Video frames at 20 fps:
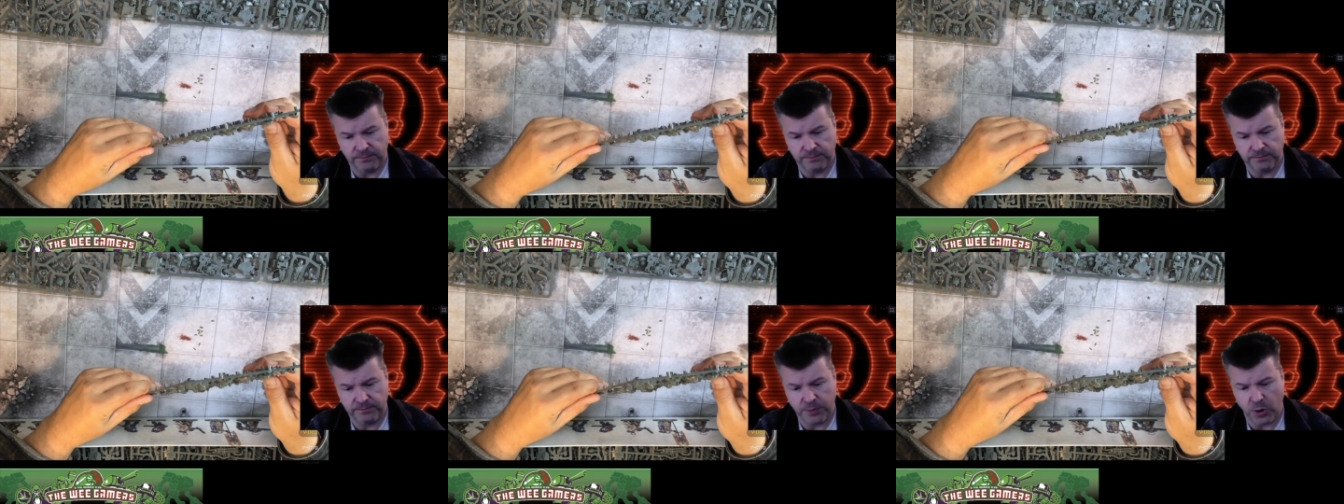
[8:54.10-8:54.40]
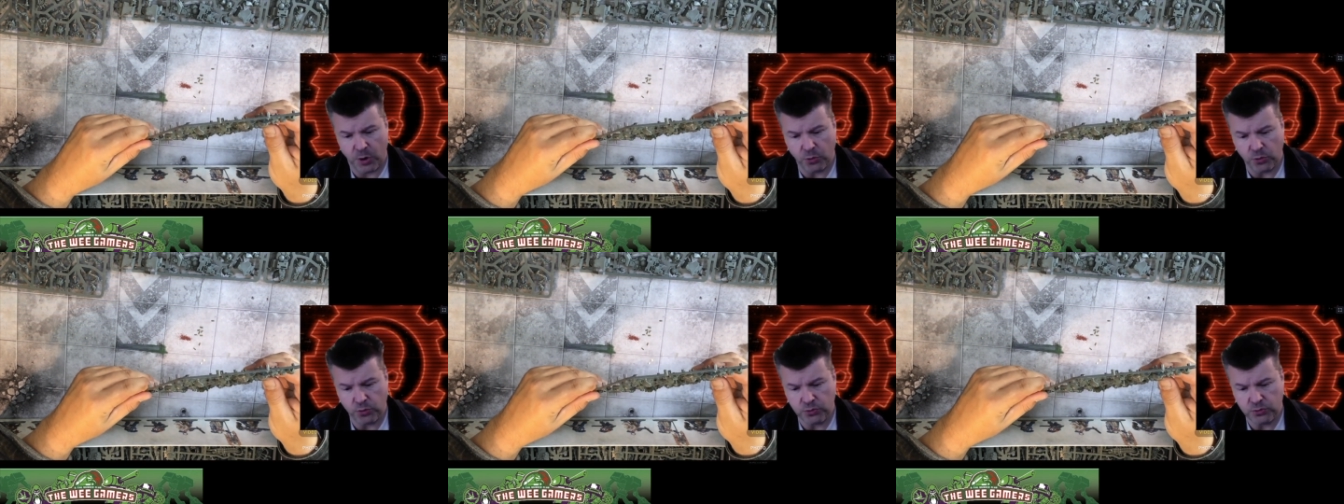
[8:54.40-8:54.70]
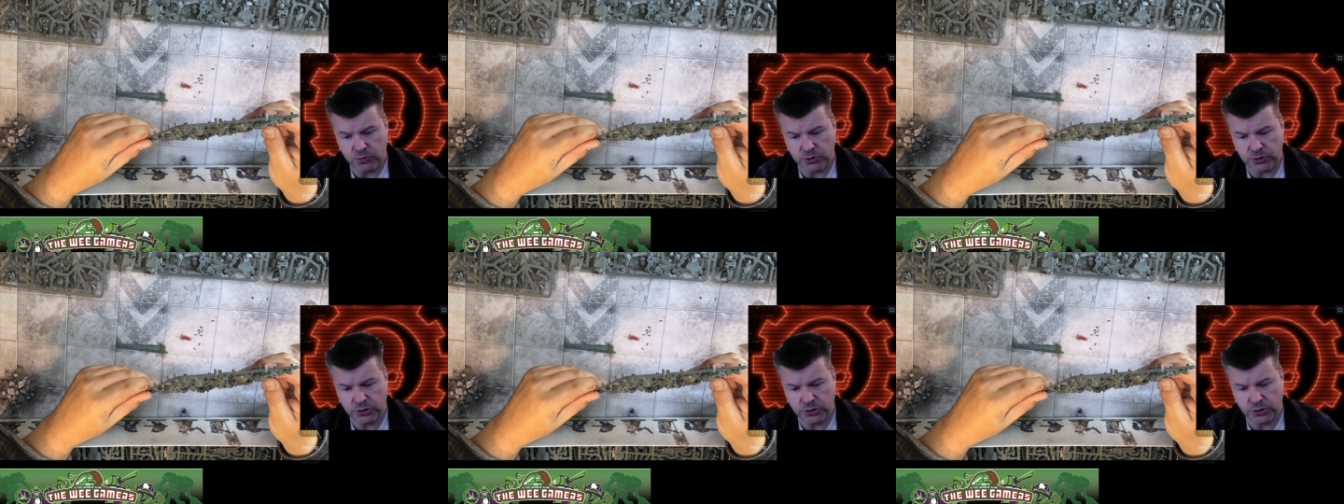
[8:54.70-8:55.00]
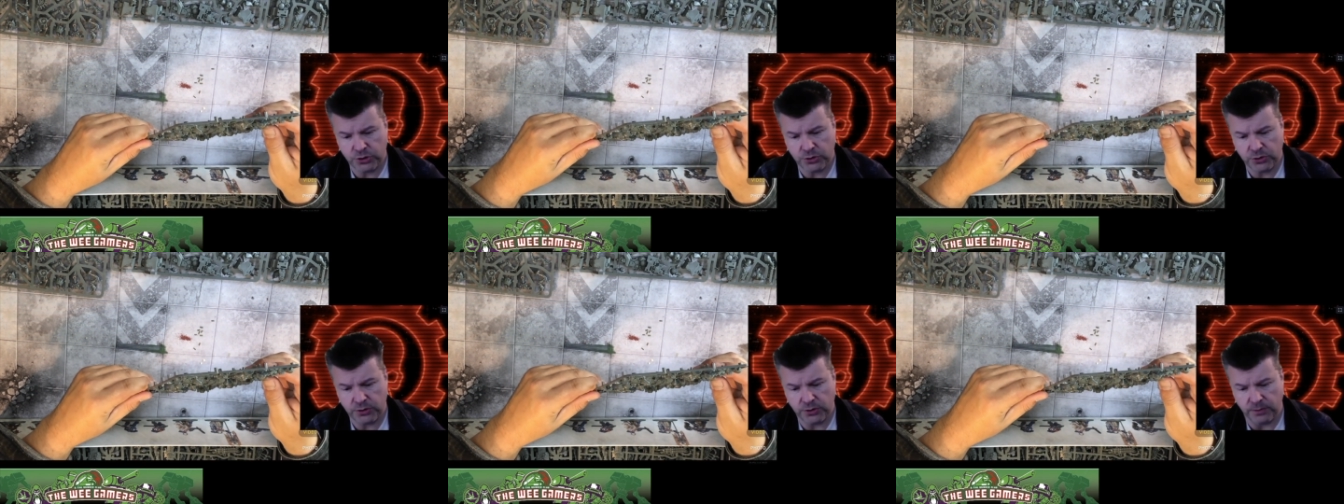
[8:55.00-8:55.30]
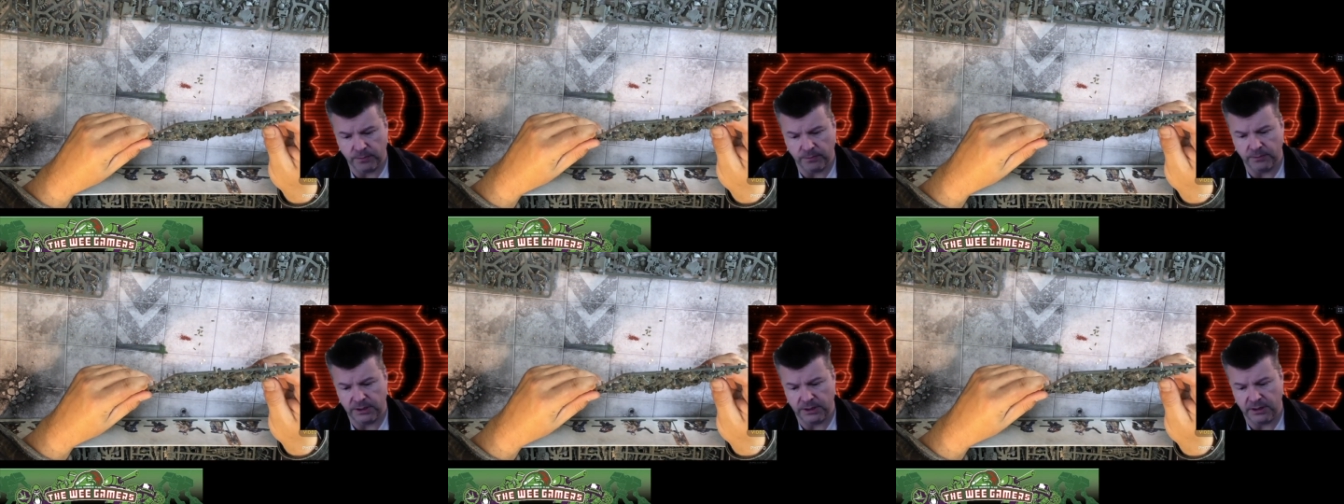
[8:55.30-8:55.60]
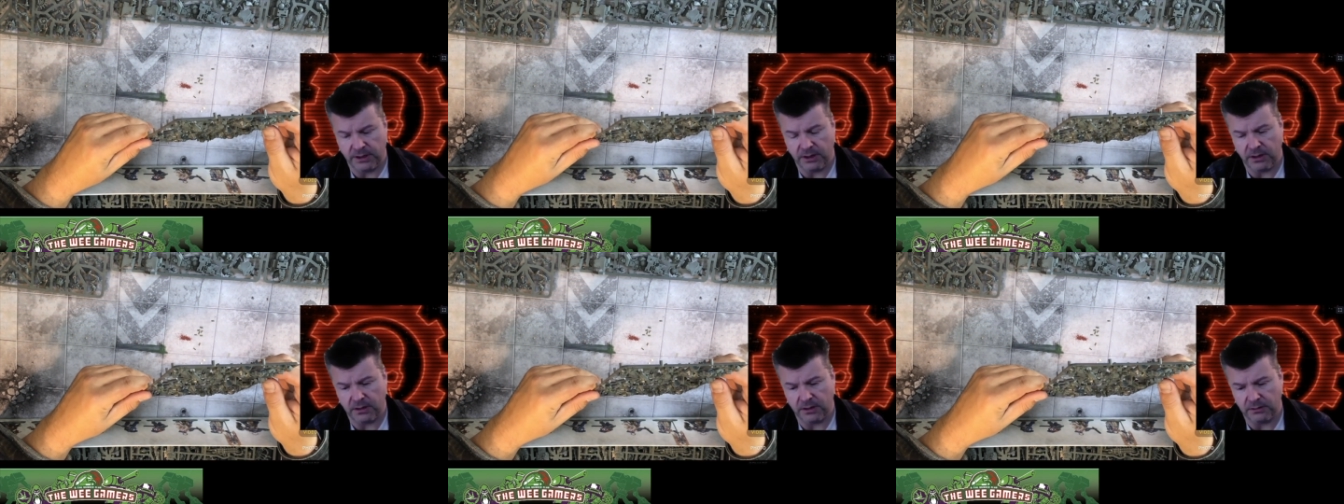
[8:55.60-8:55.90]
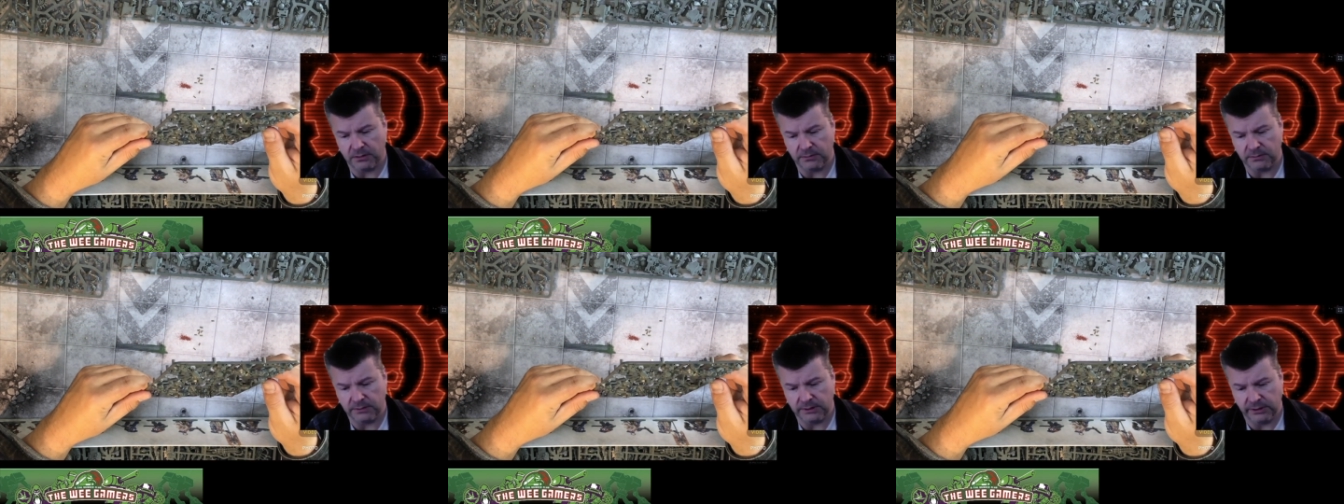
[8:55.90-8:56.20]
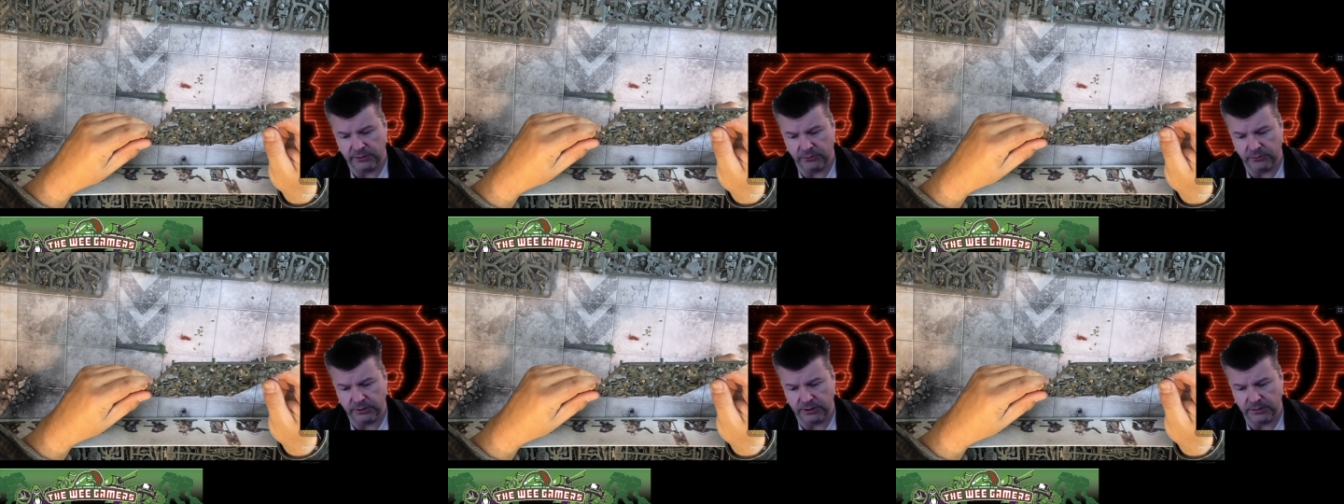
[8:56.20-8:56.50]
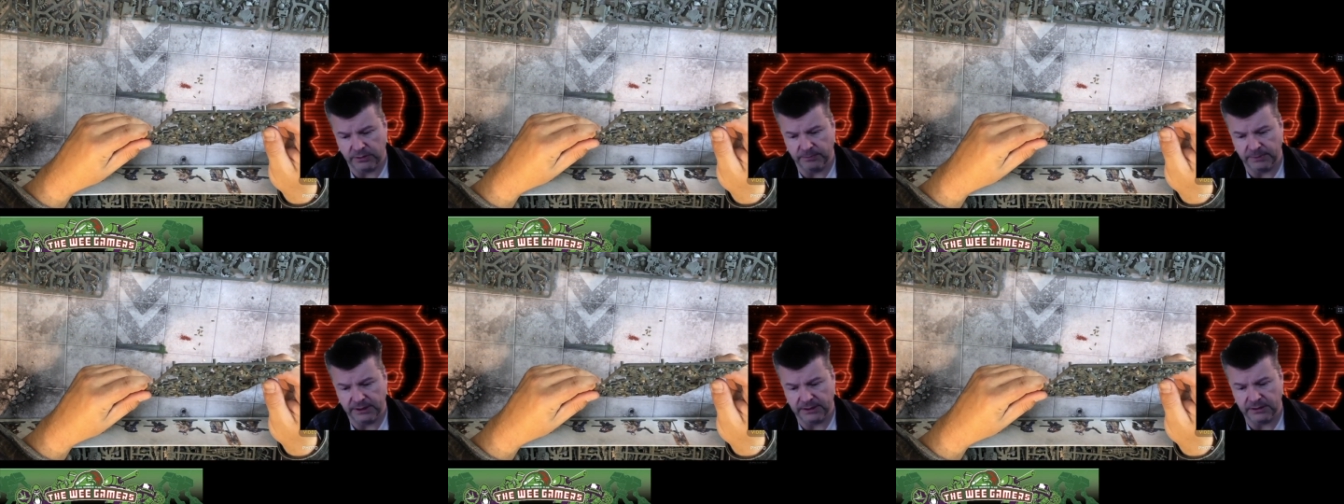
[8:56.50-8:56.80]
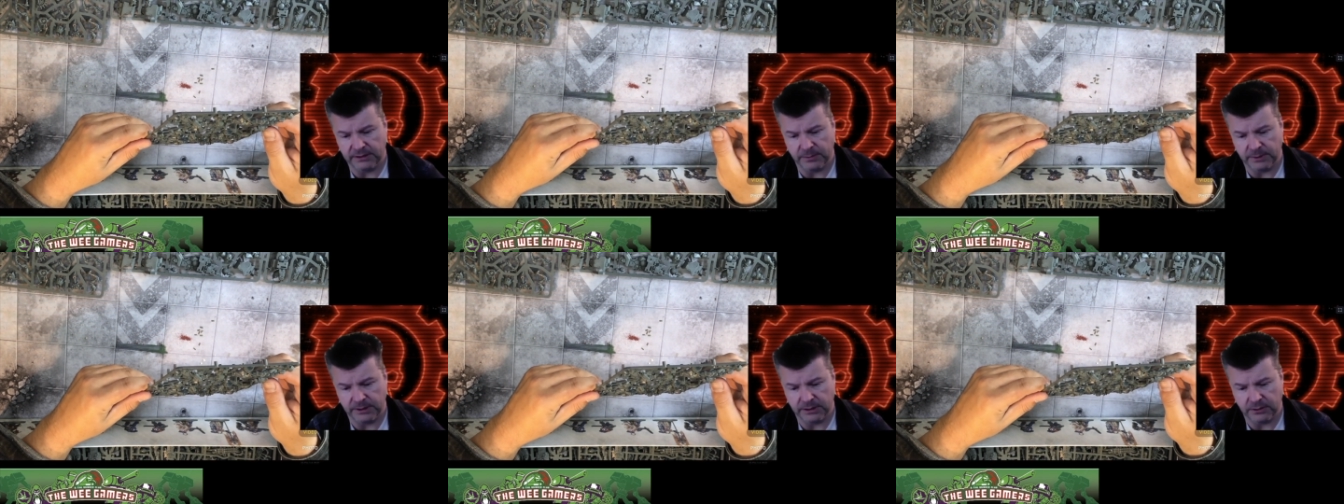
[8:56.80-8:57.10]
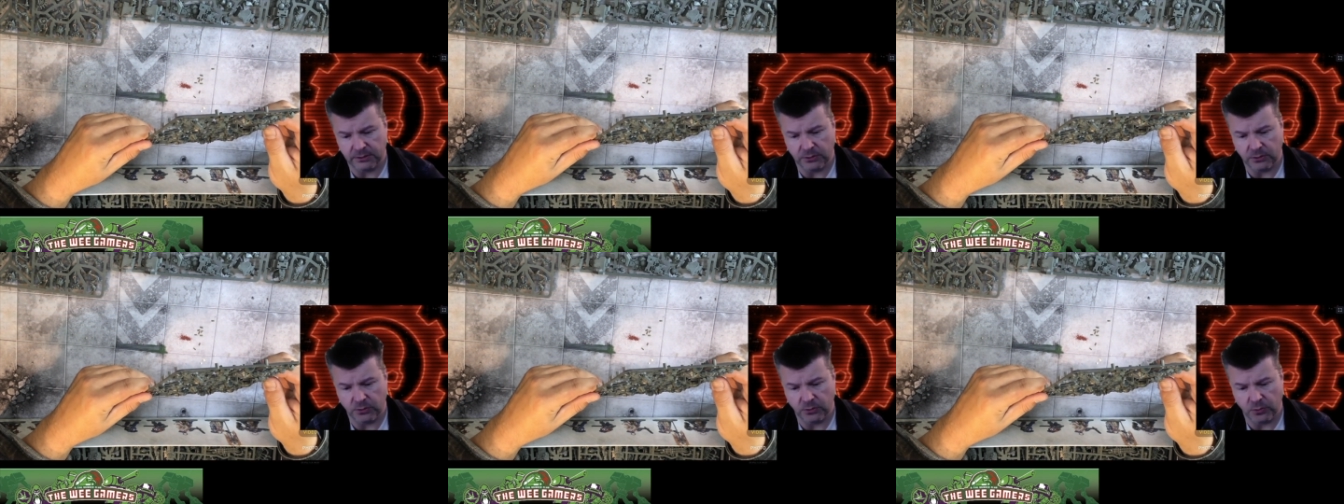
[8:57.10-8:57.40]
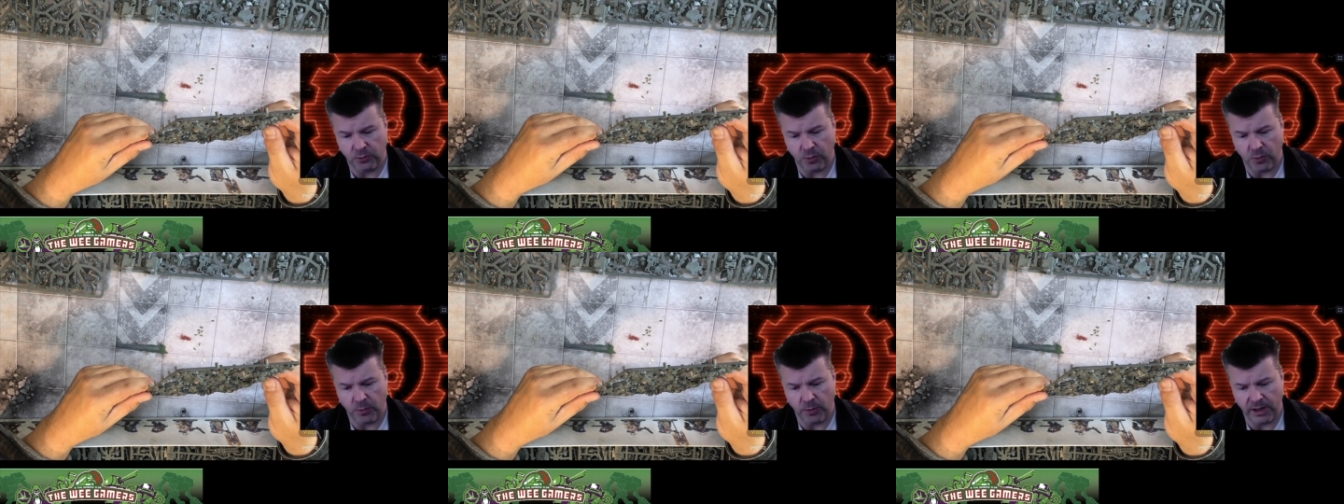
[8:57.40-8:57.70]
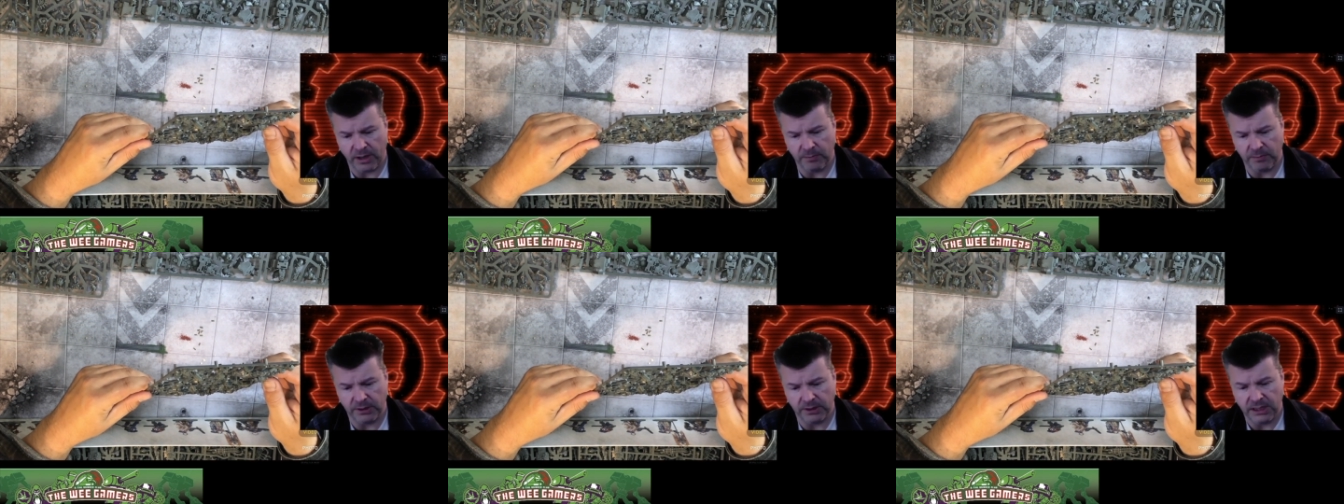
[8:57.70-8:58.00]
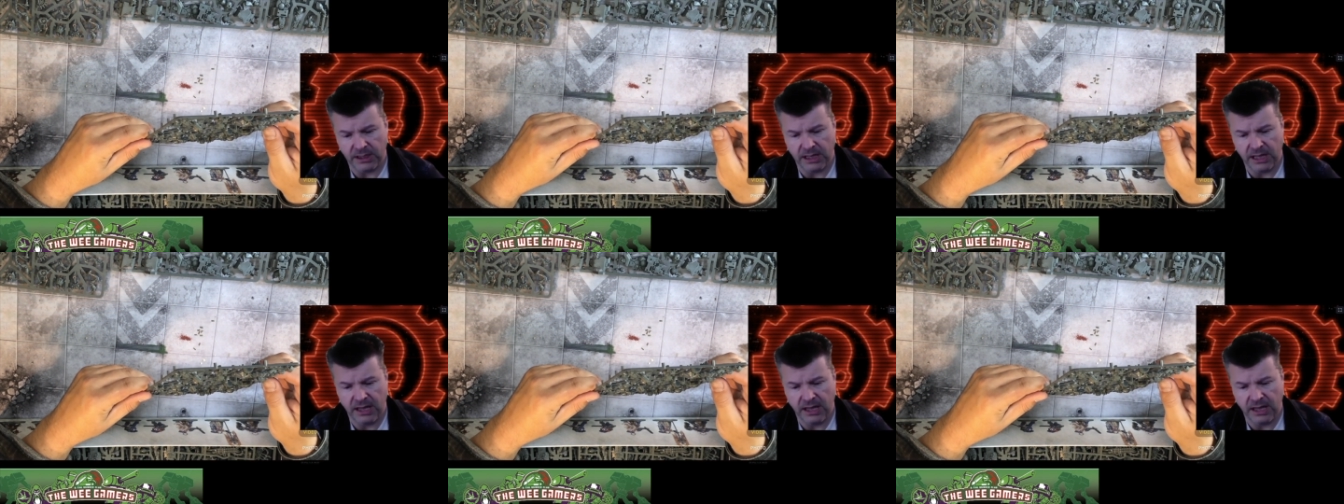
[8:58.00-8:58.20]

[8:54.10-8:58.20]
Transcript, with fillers: pose to them. Now they are, you know, you'll build them and they'll go the one way, but